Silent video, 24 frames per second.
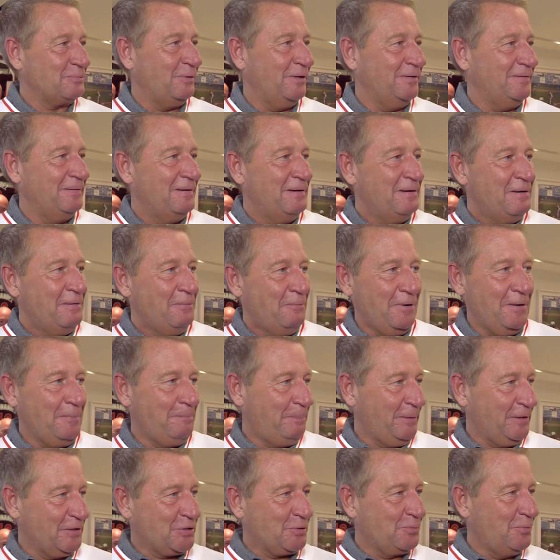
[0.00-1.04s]
One, one
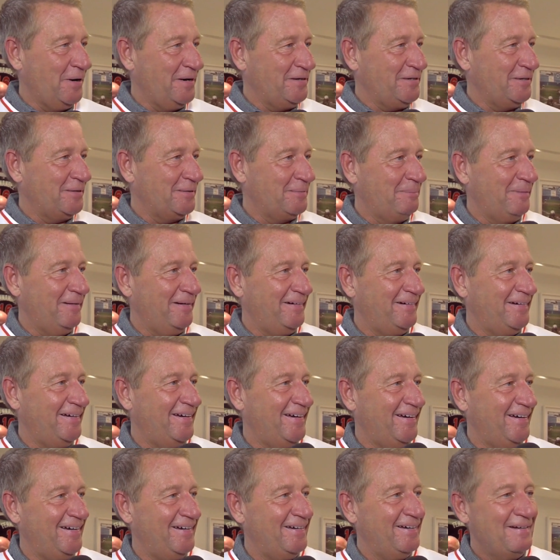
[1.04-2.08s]
pitch wonder, but
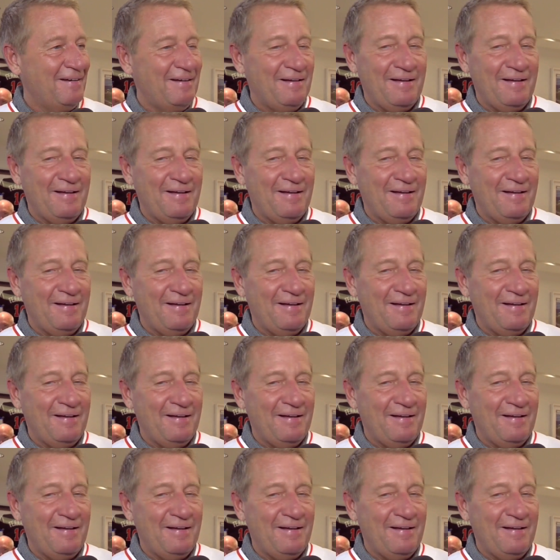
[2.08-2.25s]
uh,